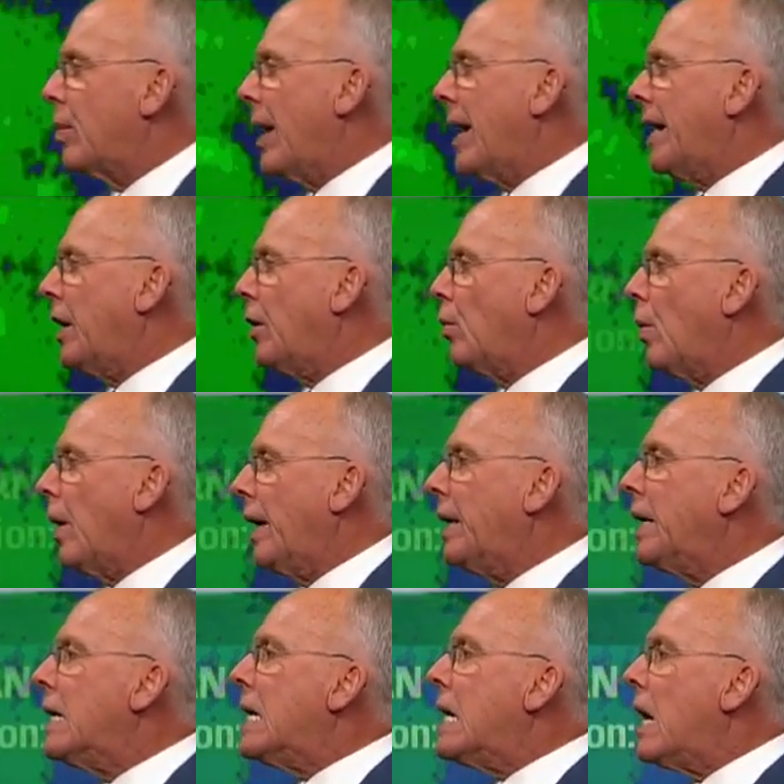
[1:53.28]
rain and
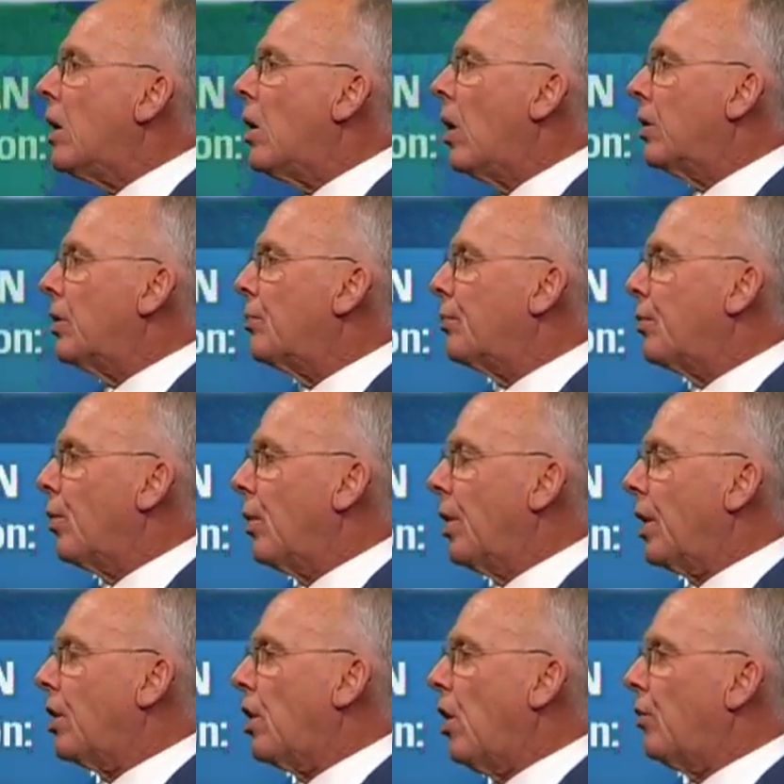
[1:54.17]
wind along the
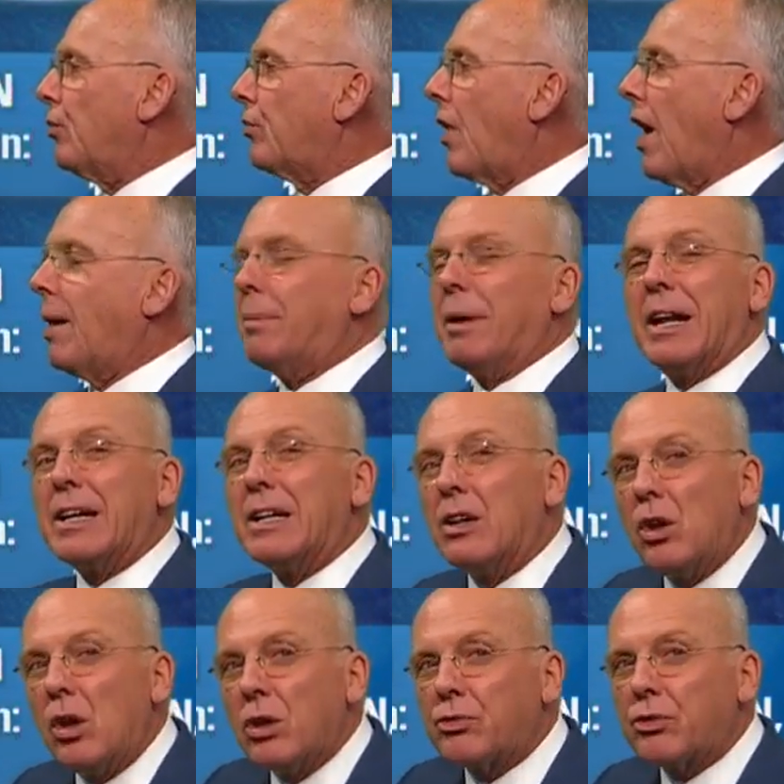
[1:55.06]
Florida coastline. But it
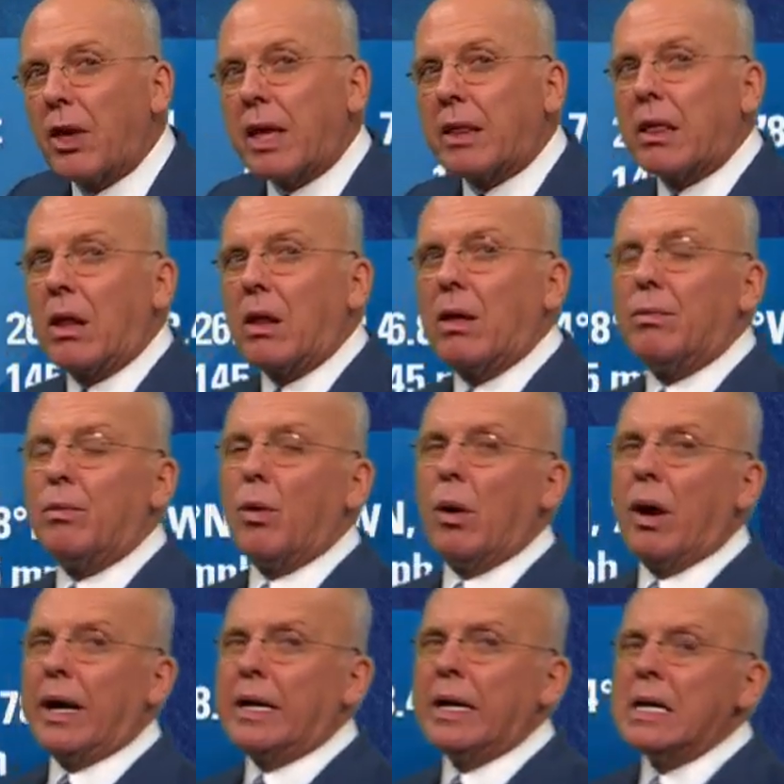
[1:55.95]
looks like they'll
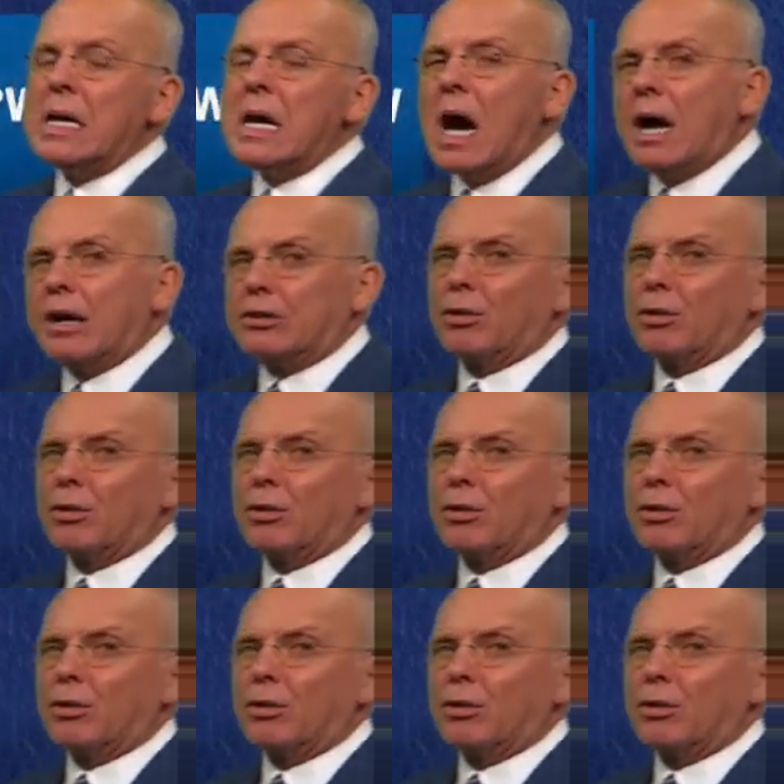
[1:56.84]
avoid a